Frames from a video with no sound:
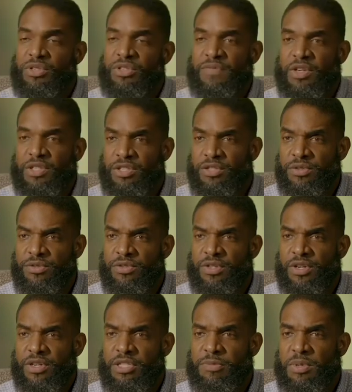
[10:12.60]
of our children
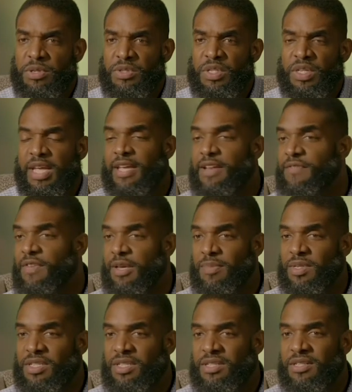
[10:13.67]
are exposed to negative
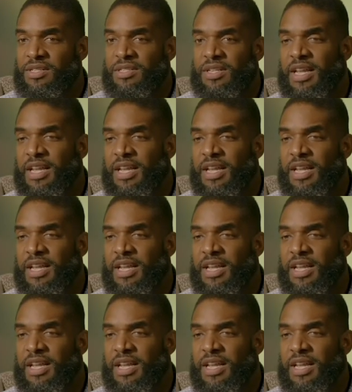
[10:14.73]
images,